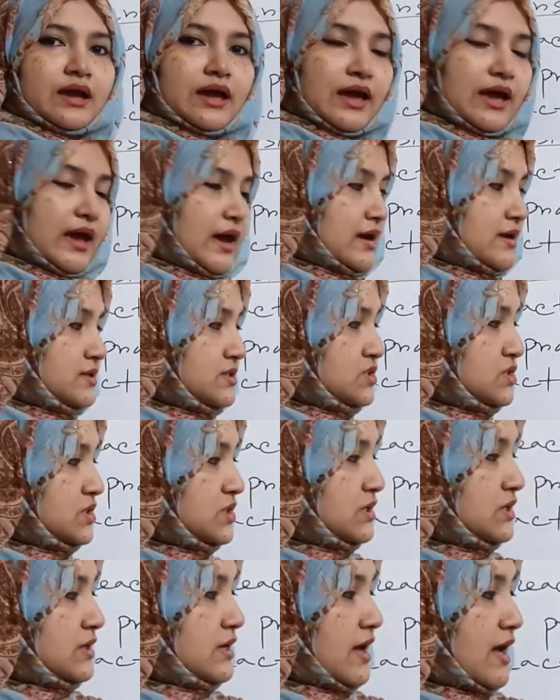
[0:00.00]
And
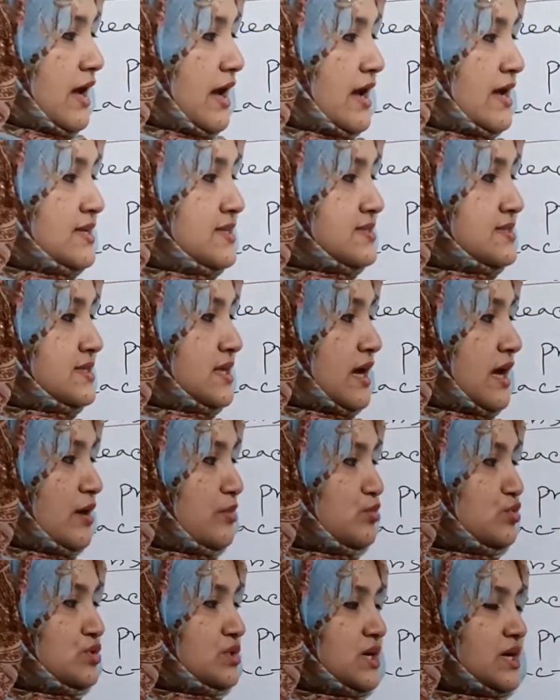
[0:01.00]
as the
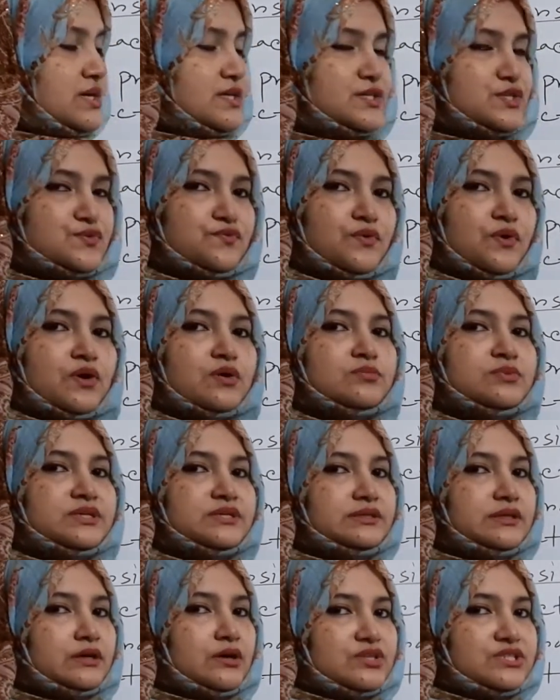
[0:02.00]
ammonia is formed in
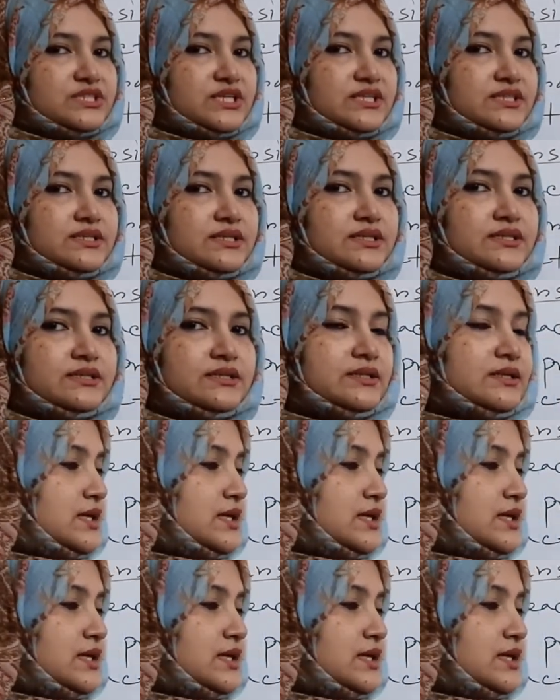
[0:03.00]
the container,